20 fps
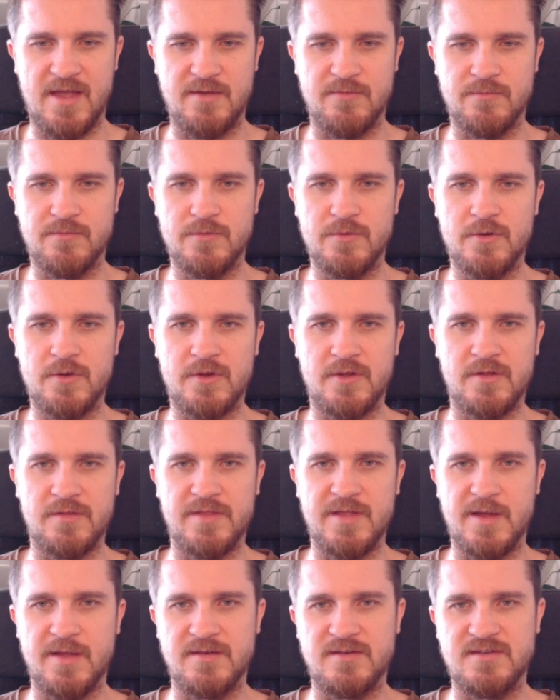a rook
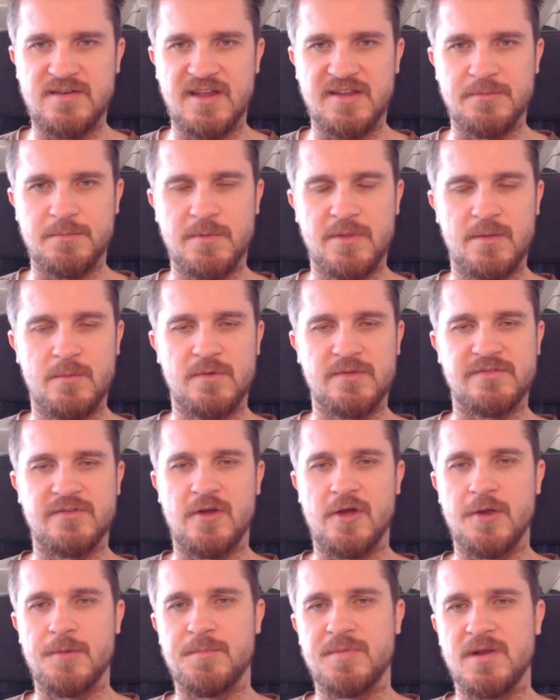that desperately wants to
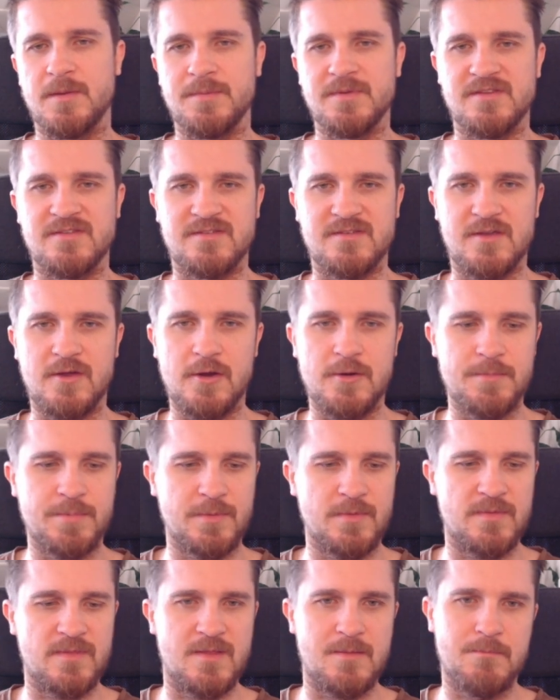open up its scope.
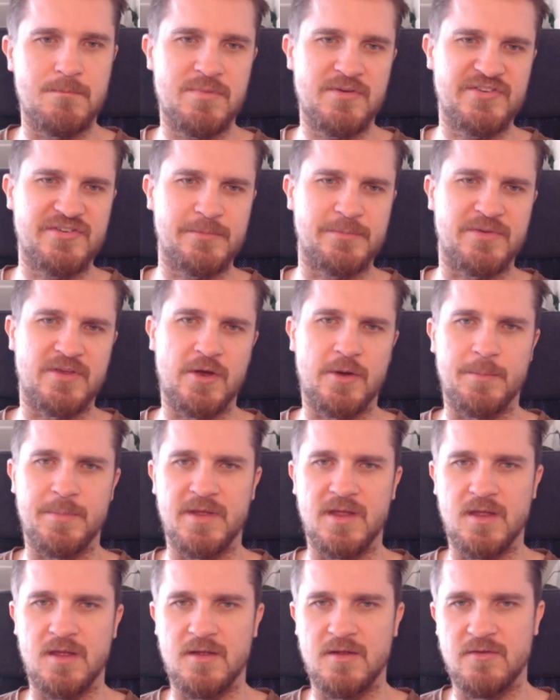The bishop's
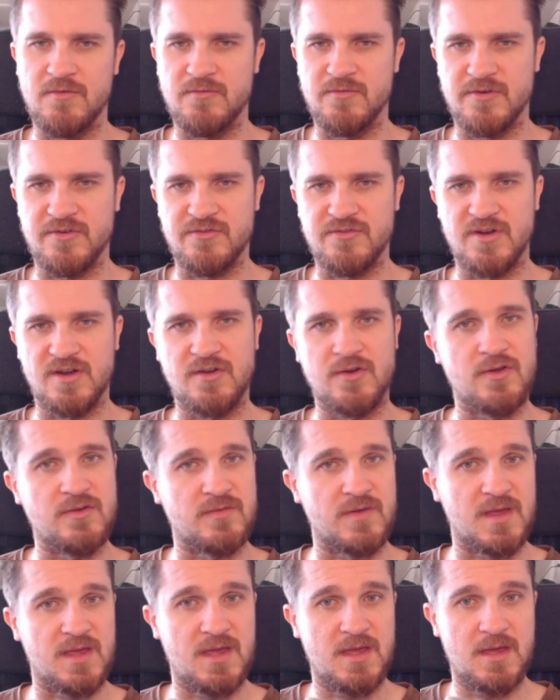helping restrict
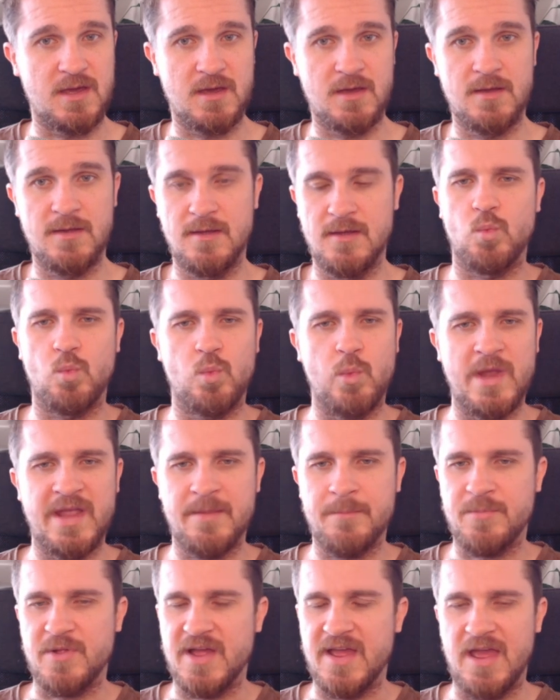over here. We
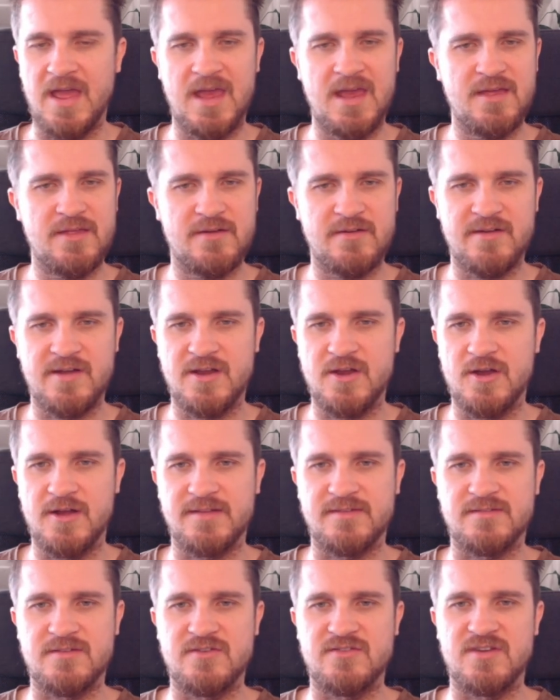can play either our
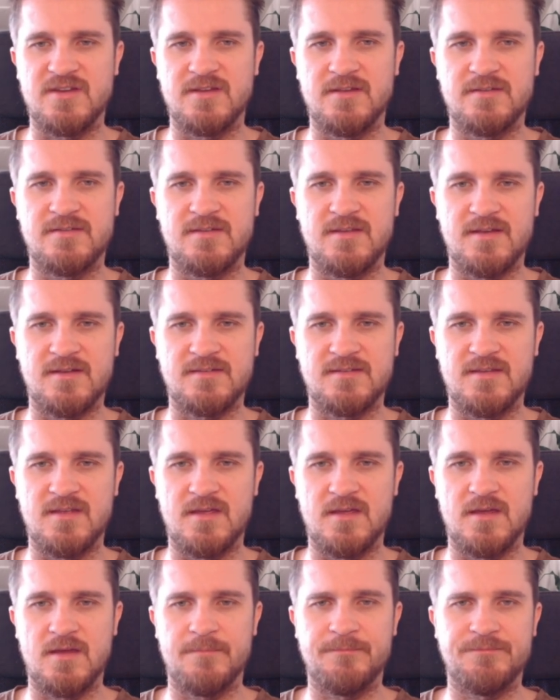knights to g6
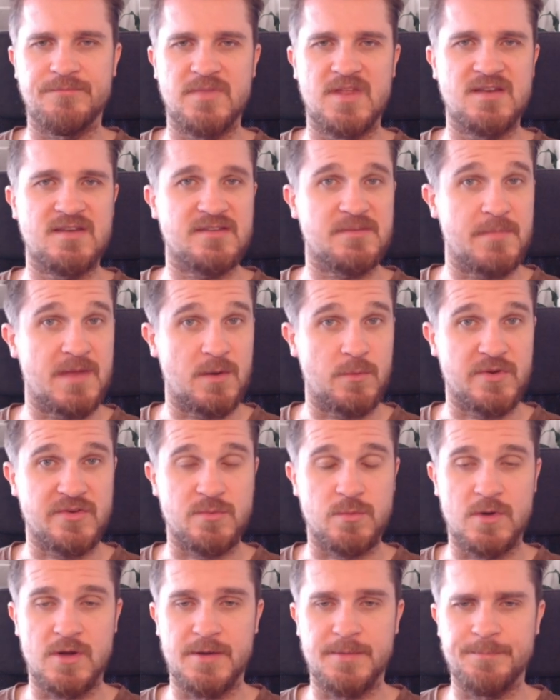here. It doesn't matter which
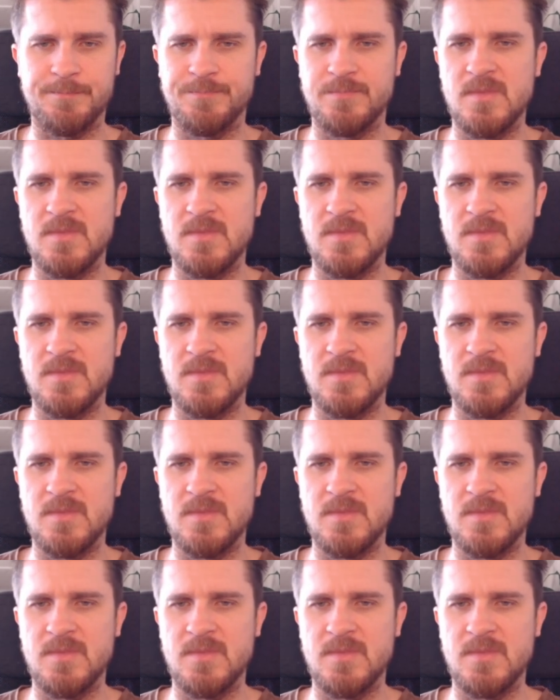one.